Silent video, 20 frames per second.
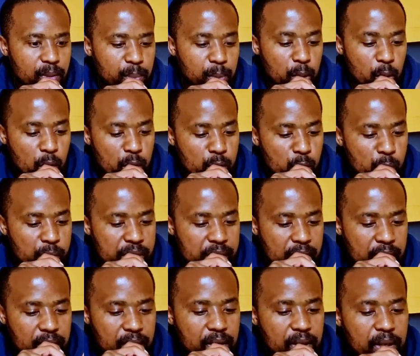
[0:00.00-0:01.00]
Because you
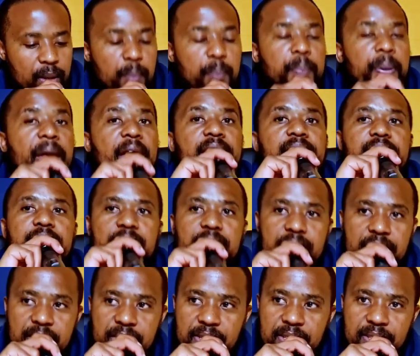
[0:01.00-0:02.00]
see,
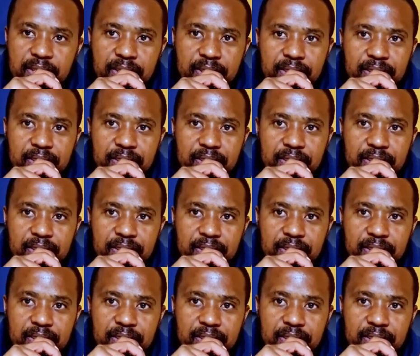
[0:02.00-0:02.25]
patience